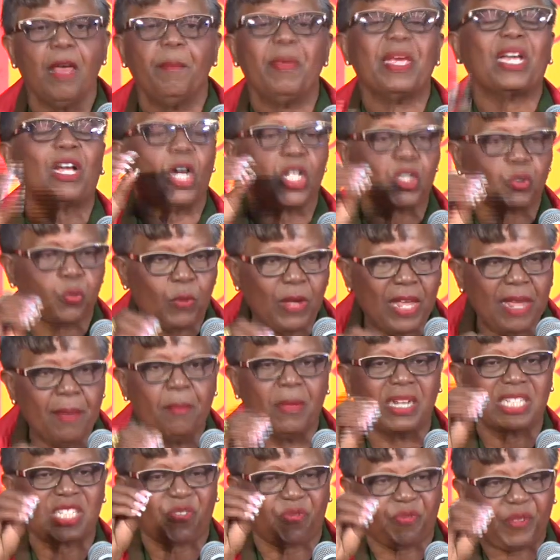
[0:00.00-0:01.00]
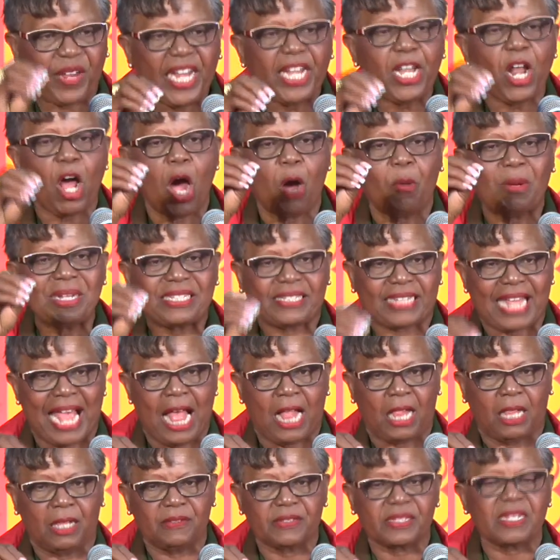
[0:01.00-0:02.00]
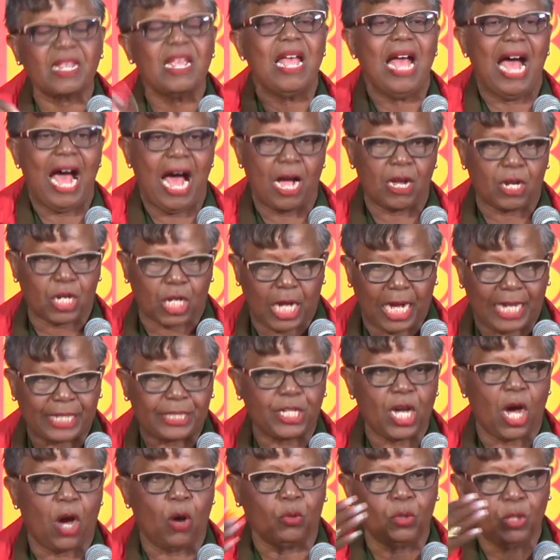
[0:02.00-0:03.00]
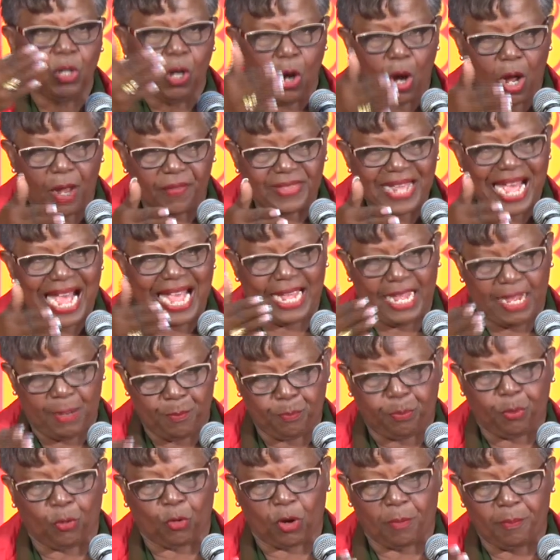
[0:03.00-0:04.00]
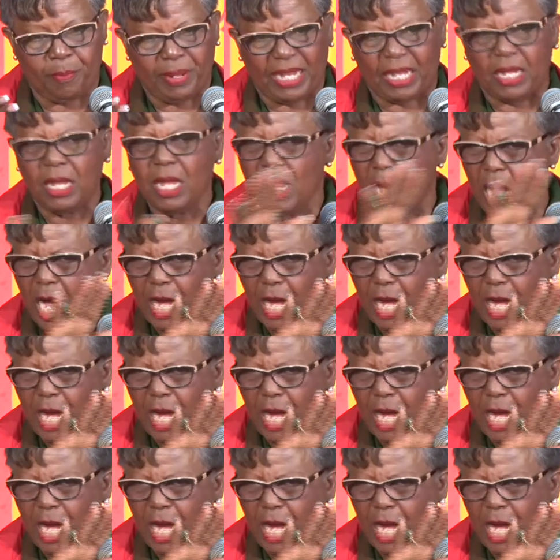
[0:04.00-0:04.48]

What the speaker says: because we must feed ourselves and cut down on that import bill.